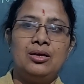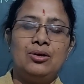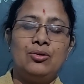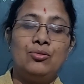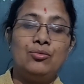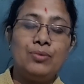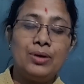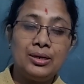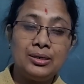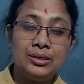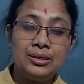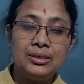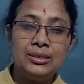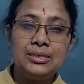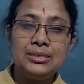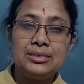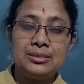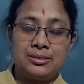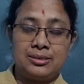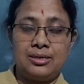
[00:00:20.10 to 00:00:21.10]
What
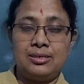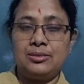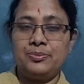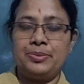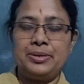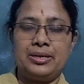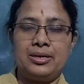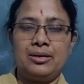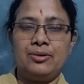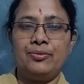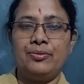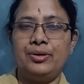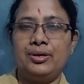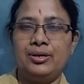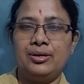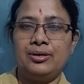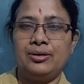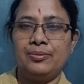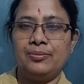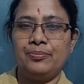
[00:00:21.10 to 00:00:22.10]
is syllabus breakup
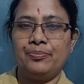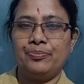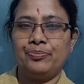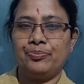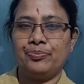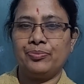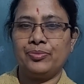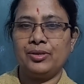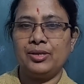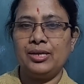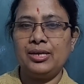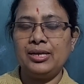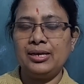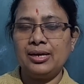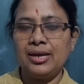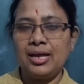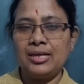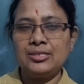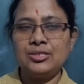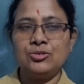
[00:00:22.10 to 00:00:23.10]
here? In
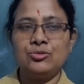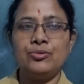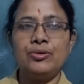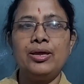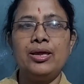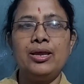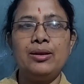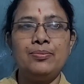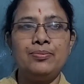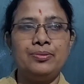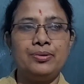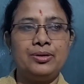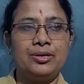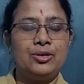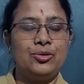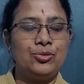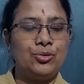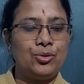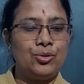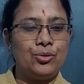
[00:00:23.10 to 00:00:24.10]
class 12, you
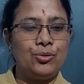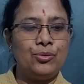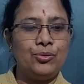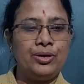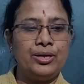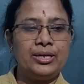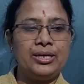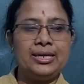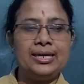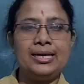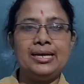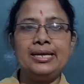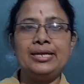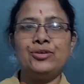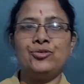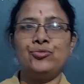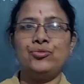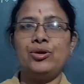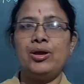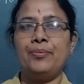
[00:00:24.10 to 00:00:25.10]
know, in
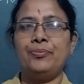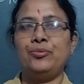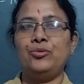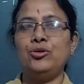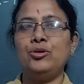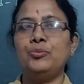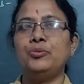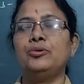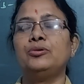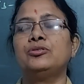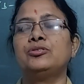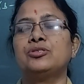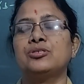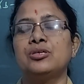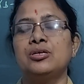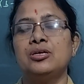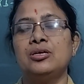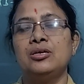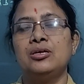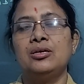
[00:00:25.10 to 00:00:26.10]
English we have two books.
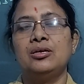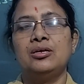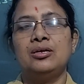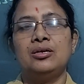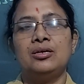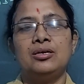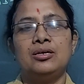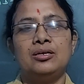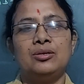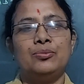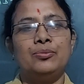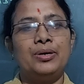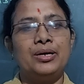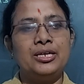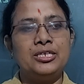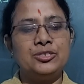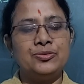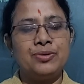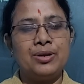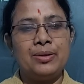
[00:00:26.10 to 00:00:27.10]
One
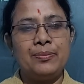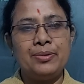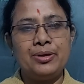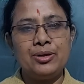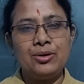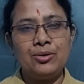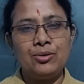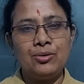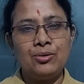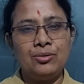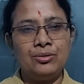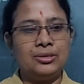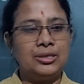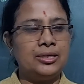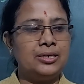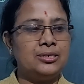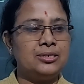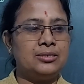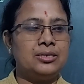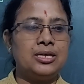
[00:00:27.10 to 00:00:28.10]
is Flamingo, that
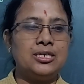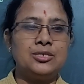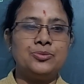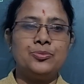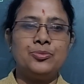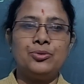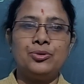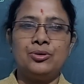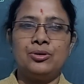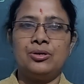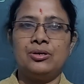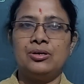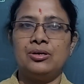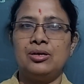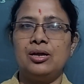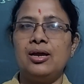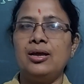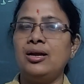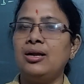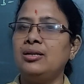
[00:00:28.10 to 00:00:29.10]
is textbook,
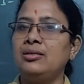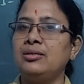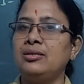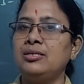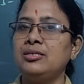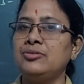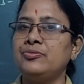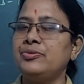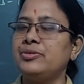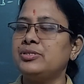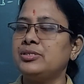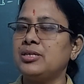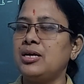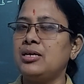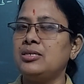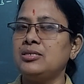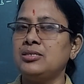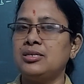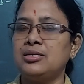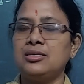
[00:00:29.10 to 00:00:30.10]
and another is
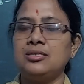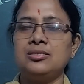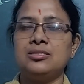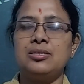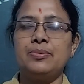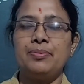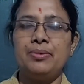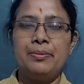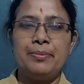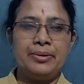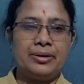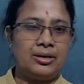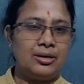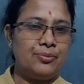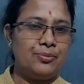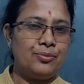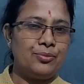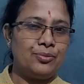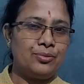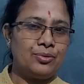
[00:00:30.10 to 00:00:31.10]
Vistas, that is supplementary
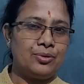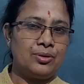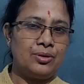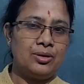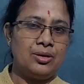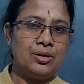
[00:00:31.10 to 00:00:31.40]
book.